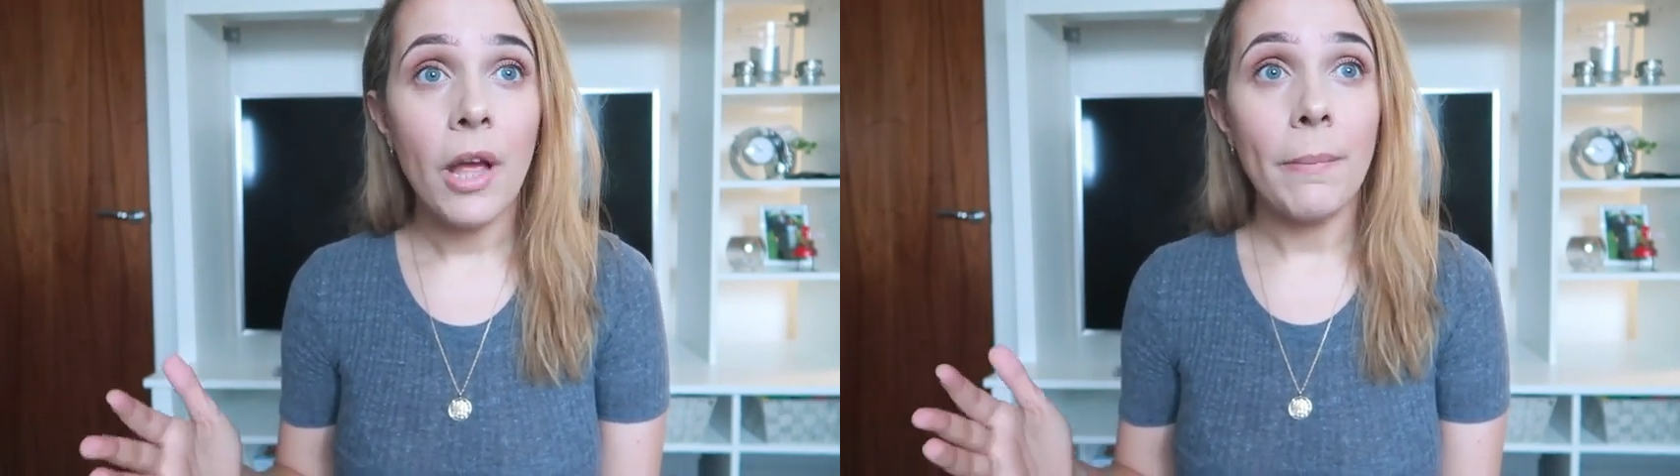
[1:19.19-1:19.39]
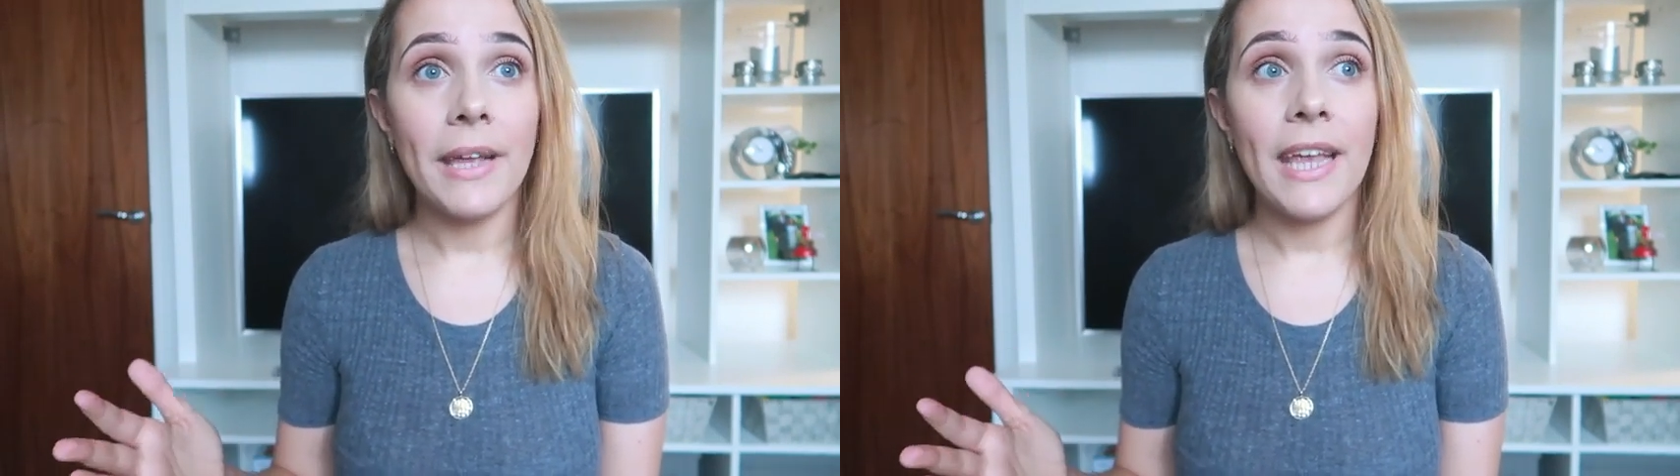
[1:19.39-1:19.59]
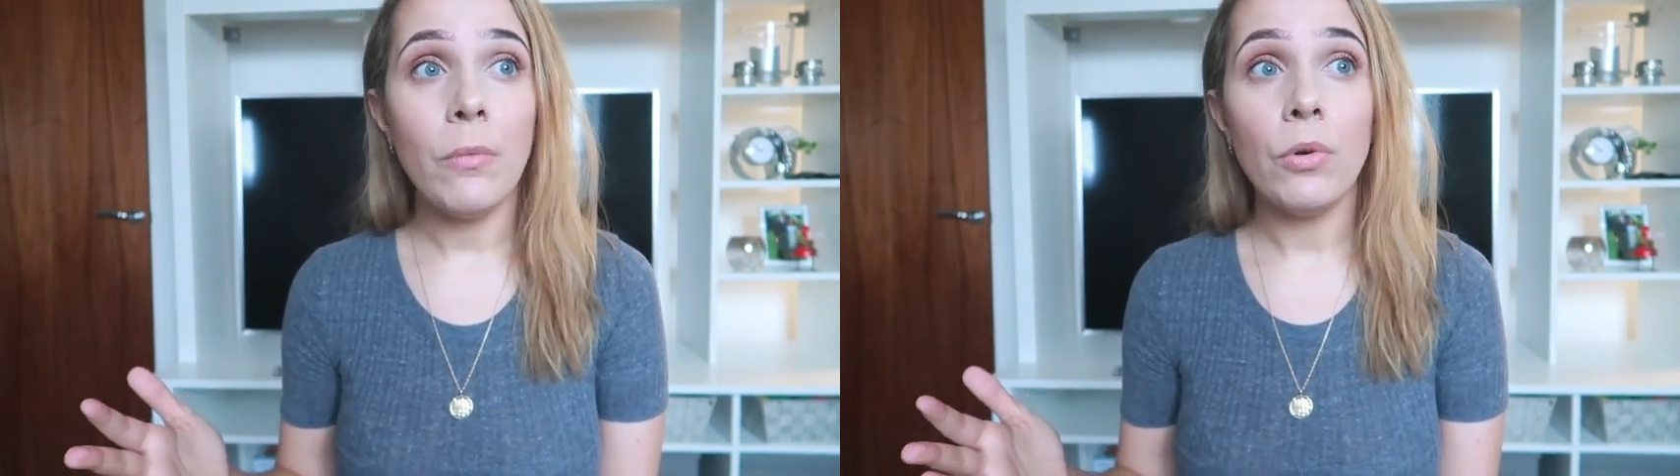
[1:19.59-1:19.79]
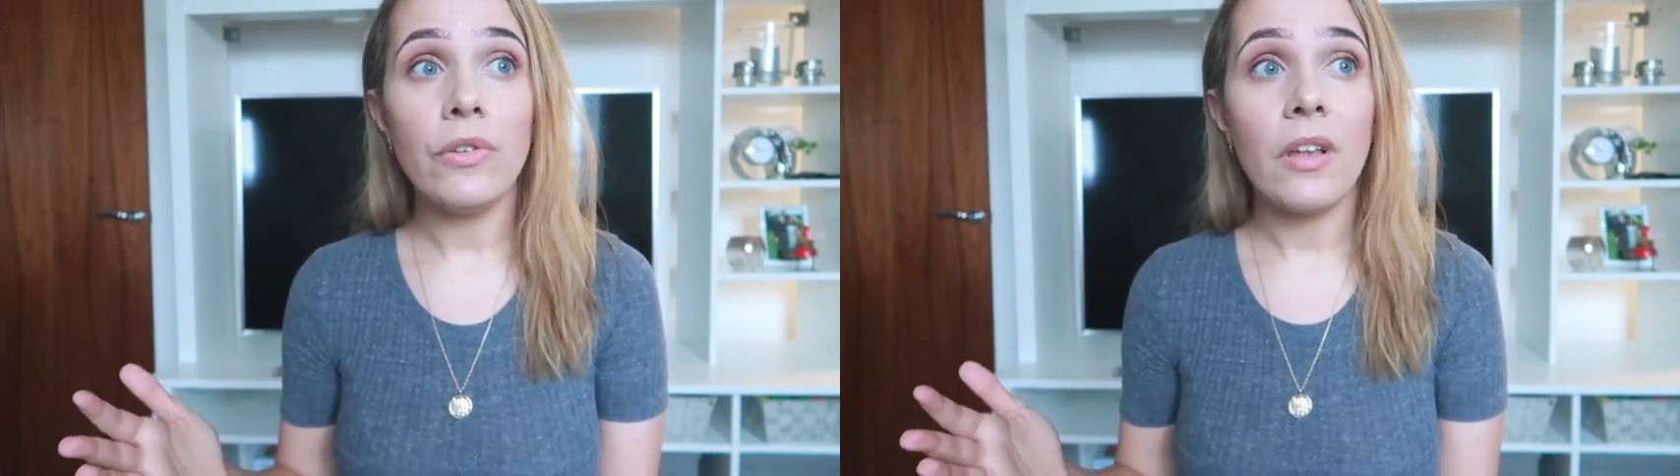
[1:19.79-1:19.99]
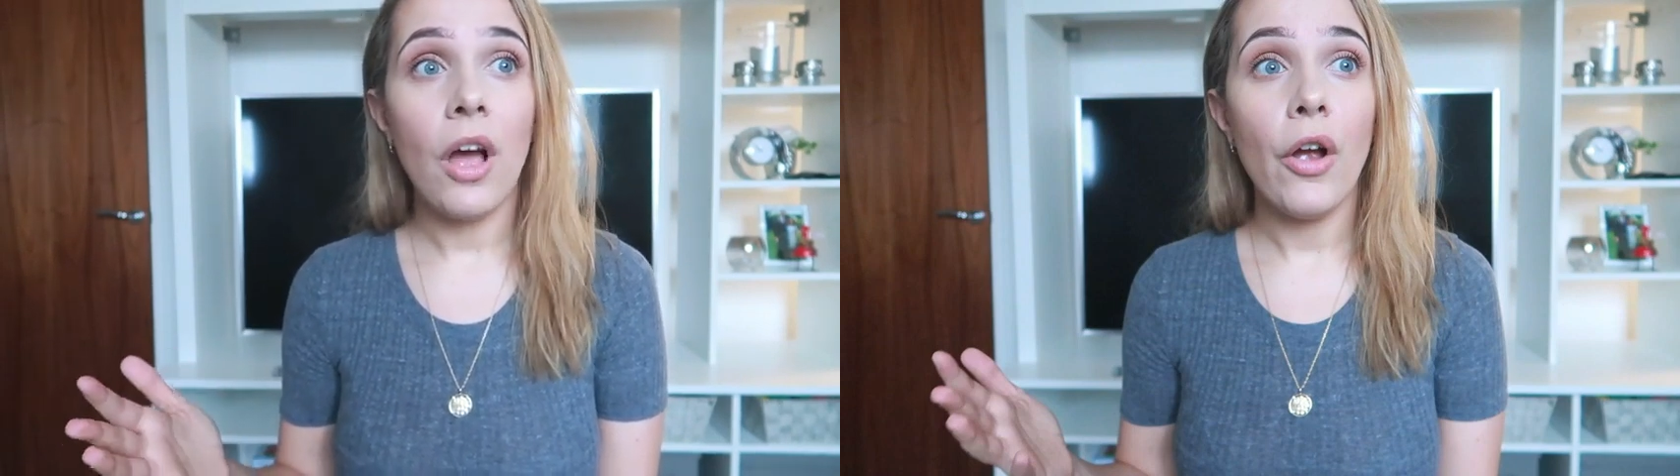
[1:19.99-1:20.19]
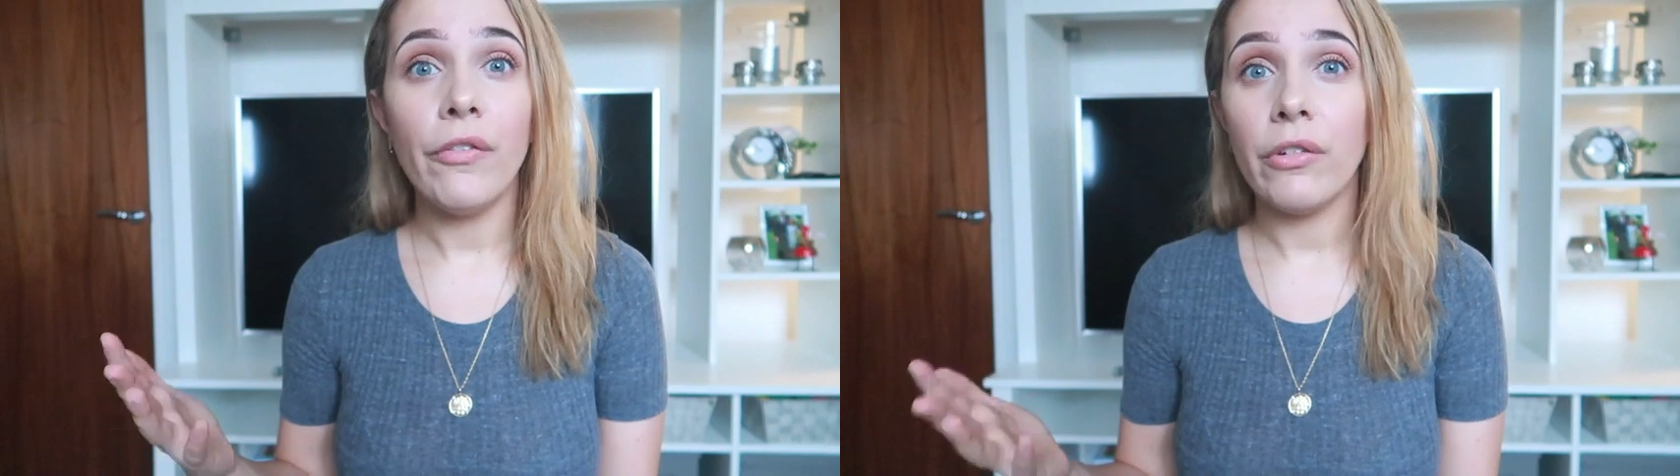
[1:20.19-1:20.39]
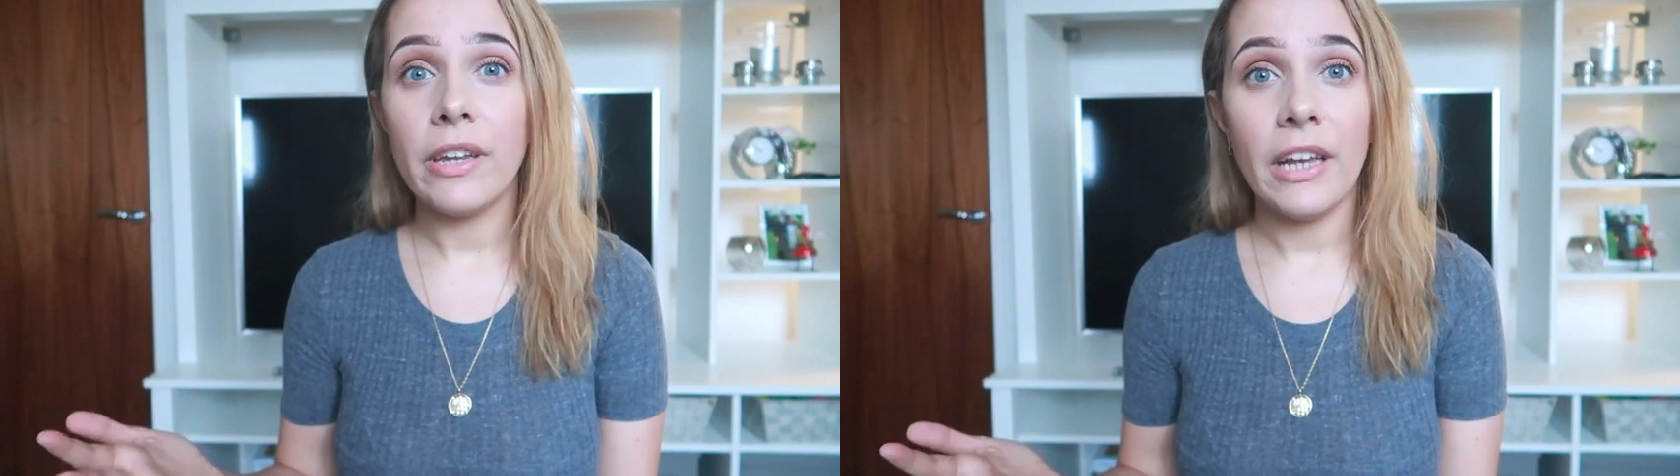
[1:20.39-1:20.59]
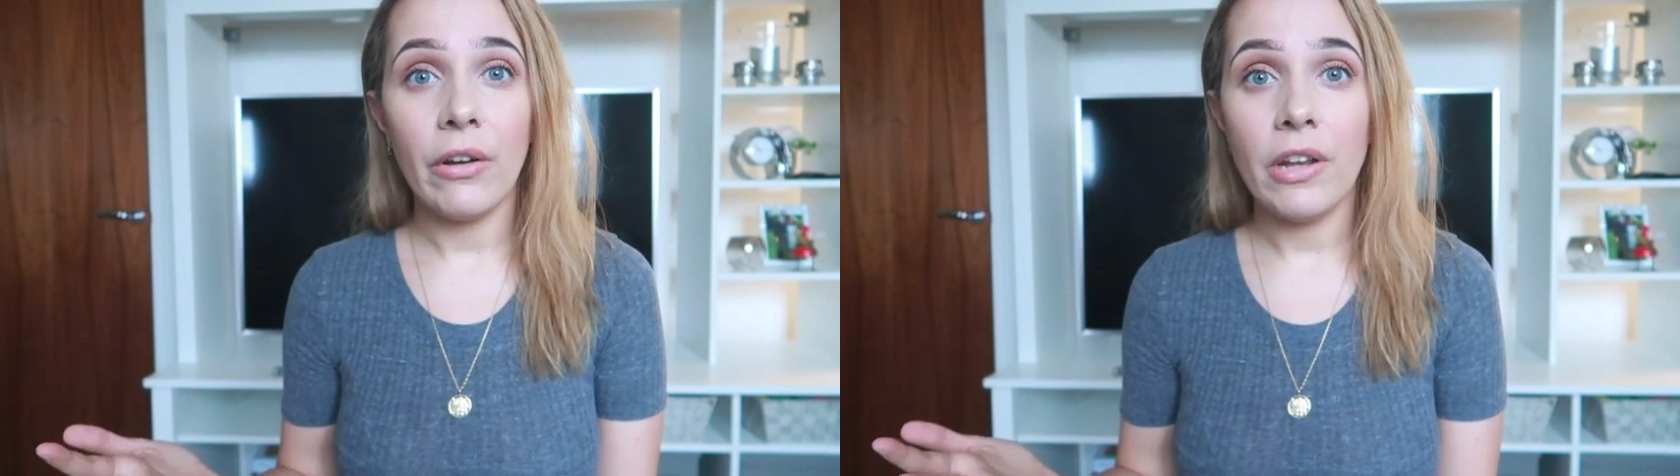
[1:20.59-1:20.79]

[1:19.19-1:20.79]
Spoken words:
but he was over a year